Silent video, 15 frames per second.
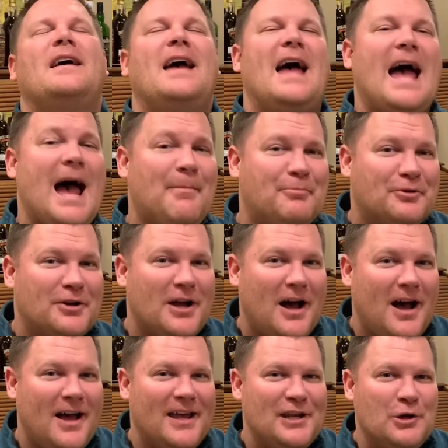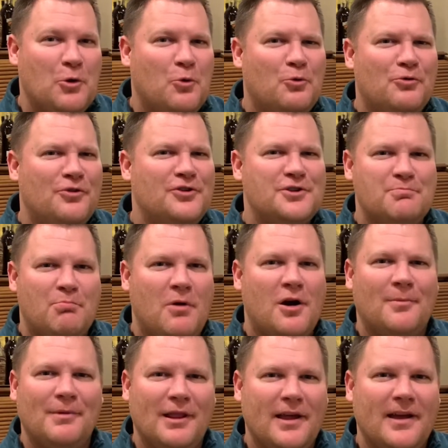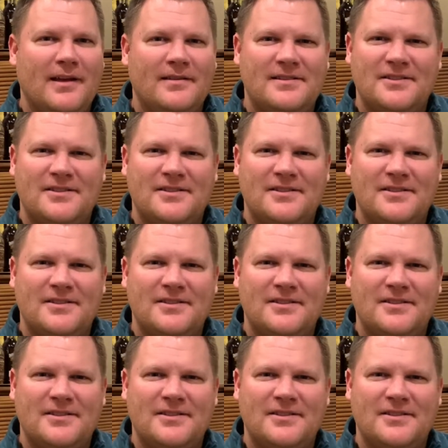apricot and orange marmalade.